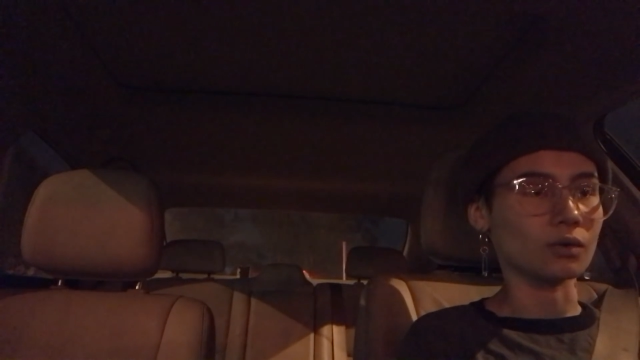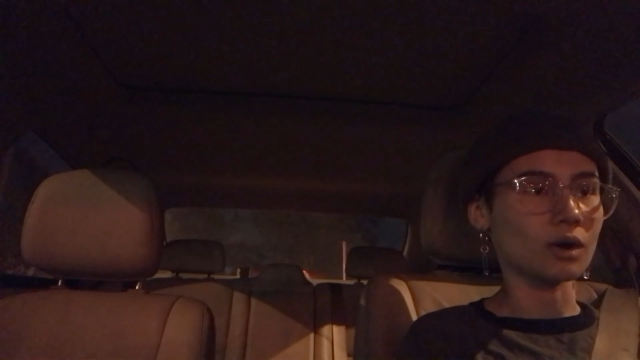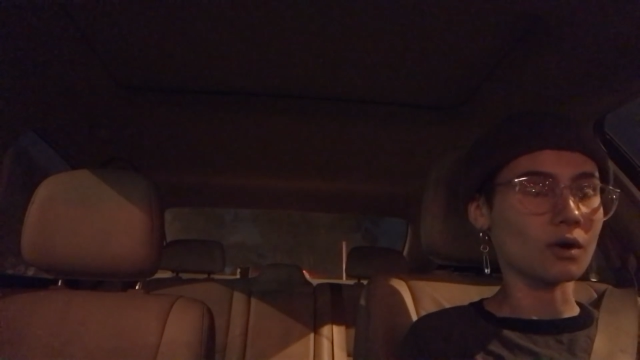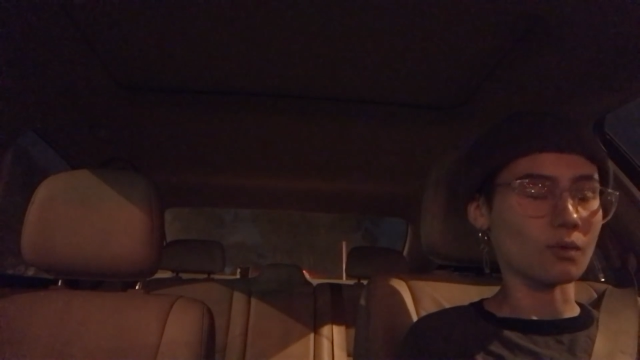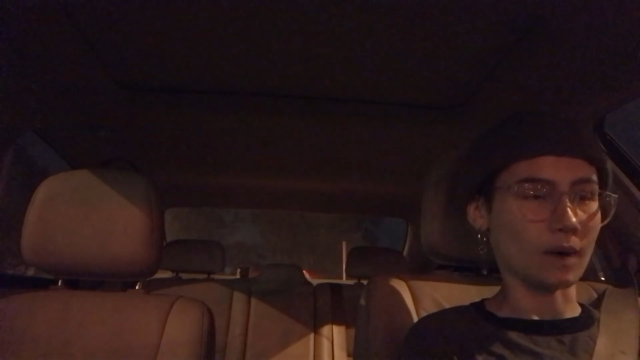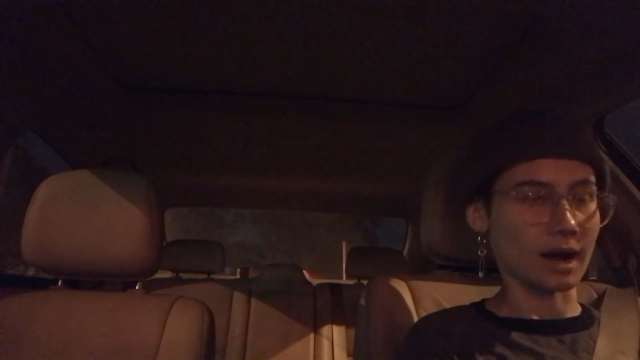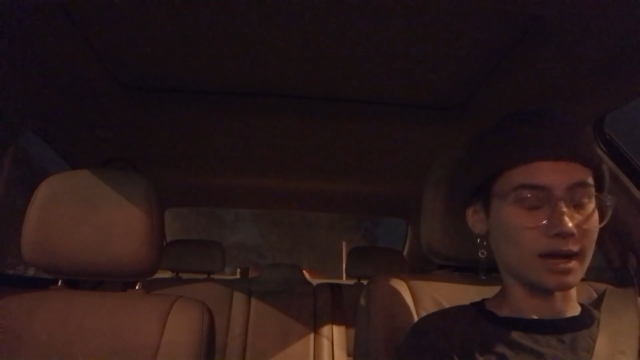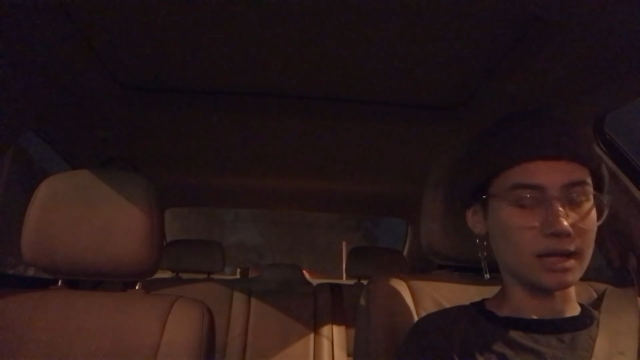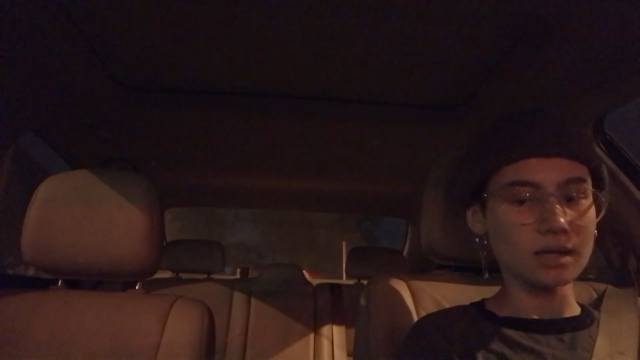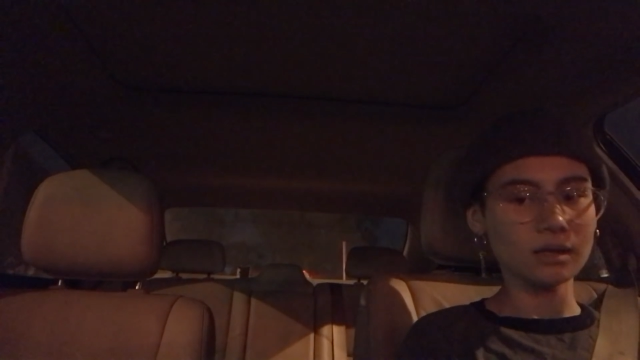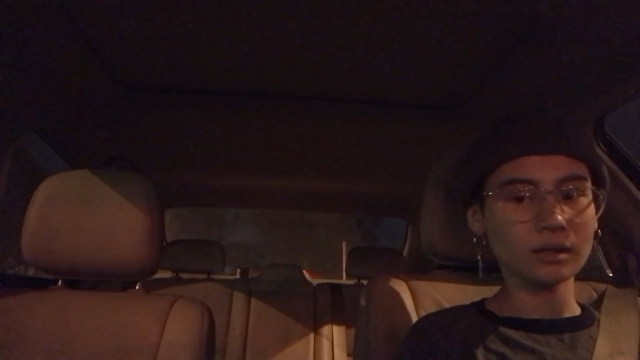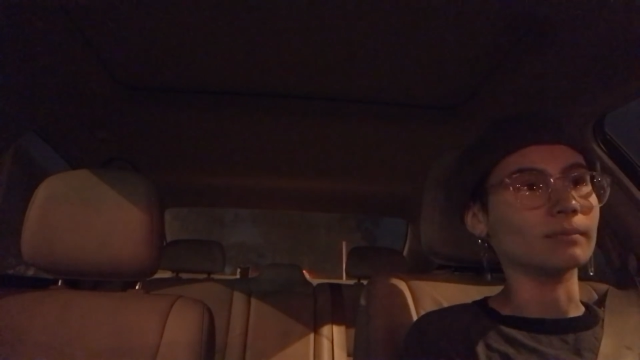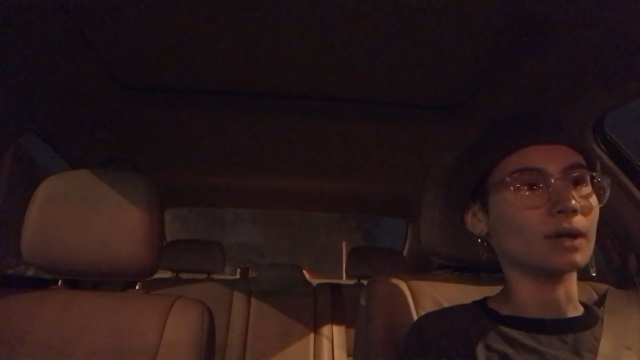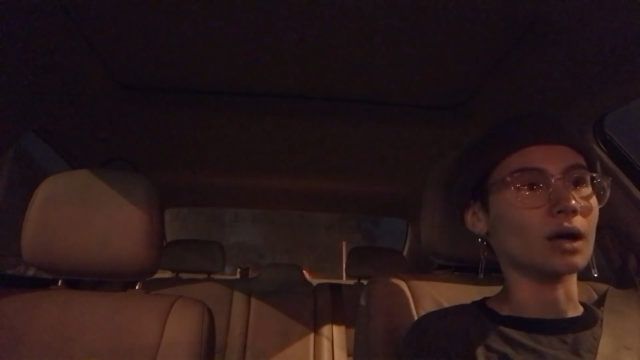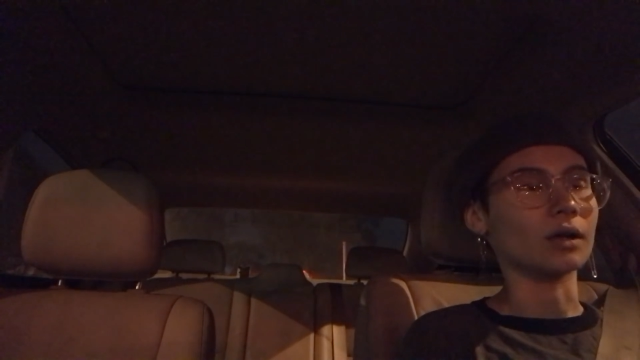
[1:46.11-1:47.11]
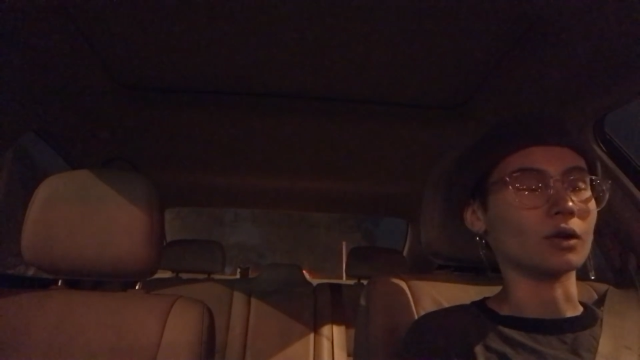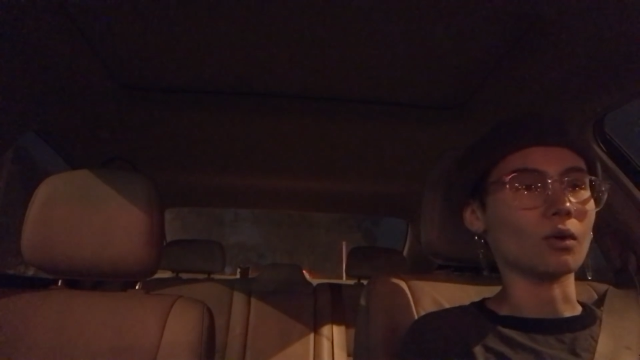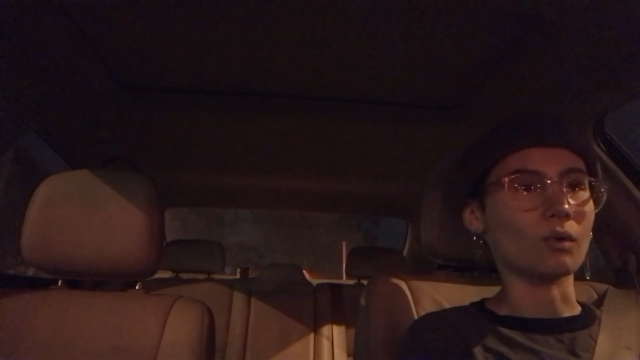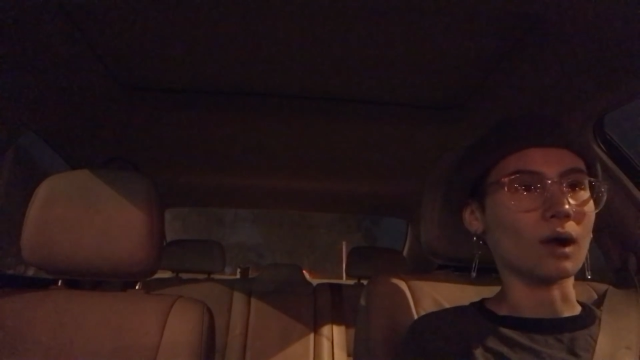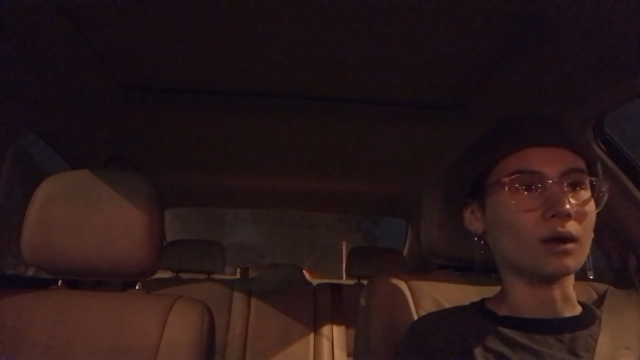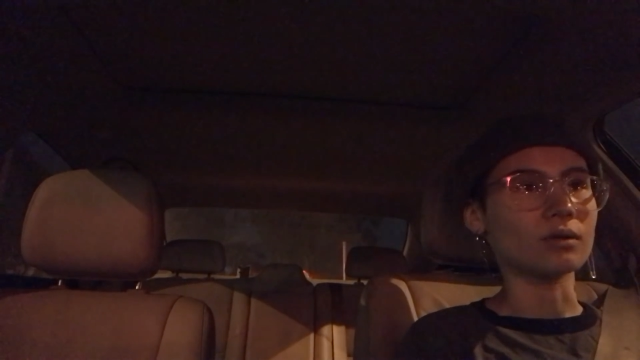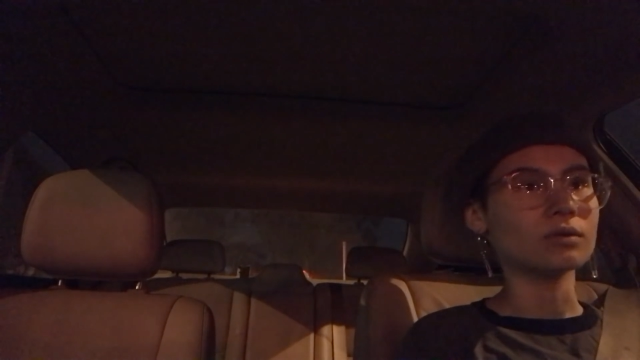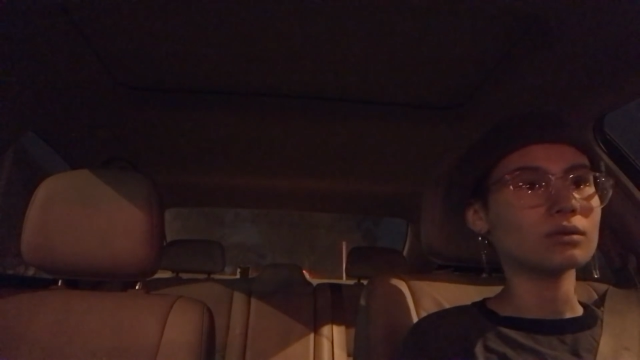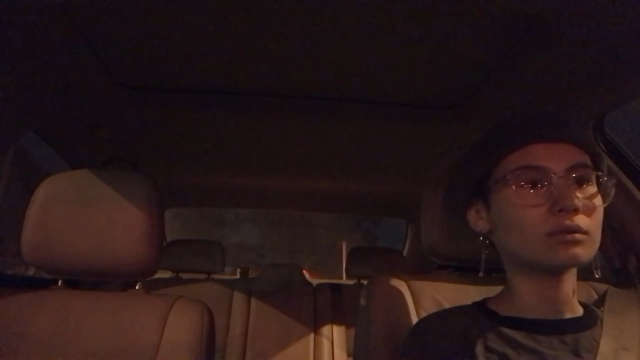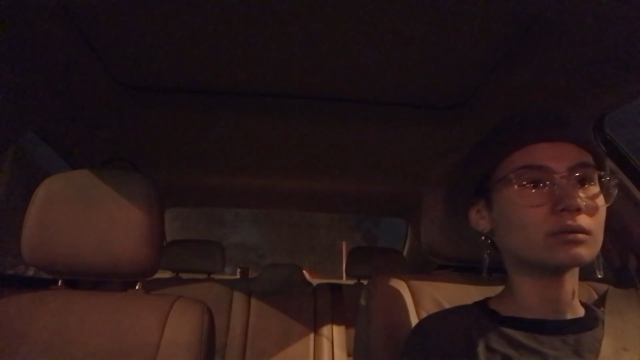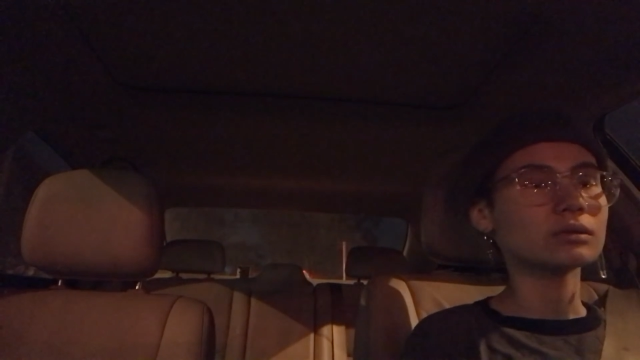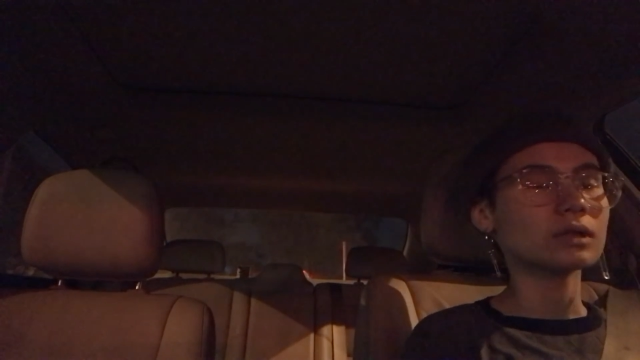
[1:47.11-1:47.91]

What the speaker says: Hawaii on Oahu.